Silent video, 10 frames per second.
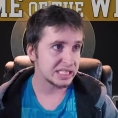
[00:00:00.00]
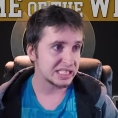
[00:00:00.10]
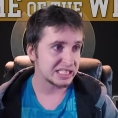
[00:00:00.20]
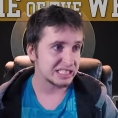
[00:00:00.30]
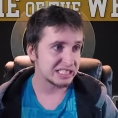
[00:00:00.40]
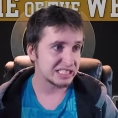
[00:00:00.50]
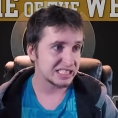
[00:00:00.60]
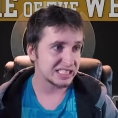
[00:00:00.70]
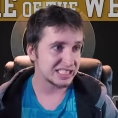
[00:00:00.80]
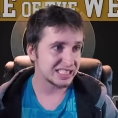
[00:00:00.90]

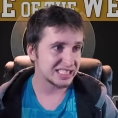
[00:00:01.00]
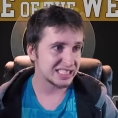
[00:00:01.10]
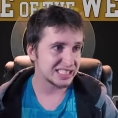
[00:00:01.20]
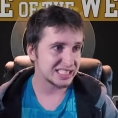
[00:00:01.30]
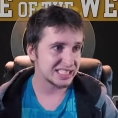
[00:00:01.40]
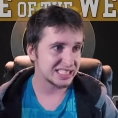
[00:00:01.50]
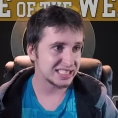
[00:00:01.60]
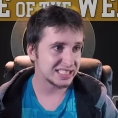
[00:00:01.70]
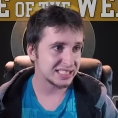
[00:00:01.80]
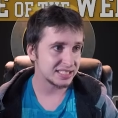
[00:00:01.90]

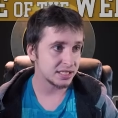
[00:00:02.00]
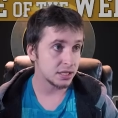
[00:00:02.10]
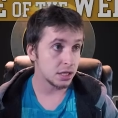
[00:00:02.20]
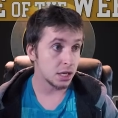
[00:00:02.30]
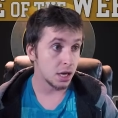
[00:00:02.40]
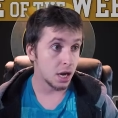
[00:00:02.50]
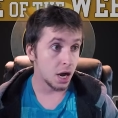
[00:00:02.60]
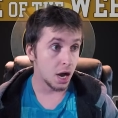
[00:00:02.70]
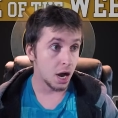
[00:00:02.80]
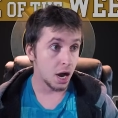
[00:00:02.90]

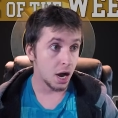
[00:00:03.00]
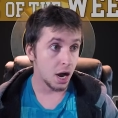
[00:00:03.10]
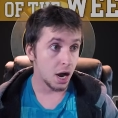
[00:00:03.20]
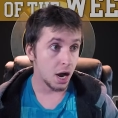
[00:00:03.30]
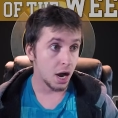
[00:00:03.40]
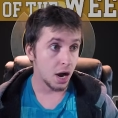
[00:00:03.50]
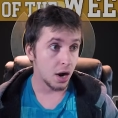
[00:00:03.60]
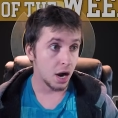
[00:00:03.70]
[no speech]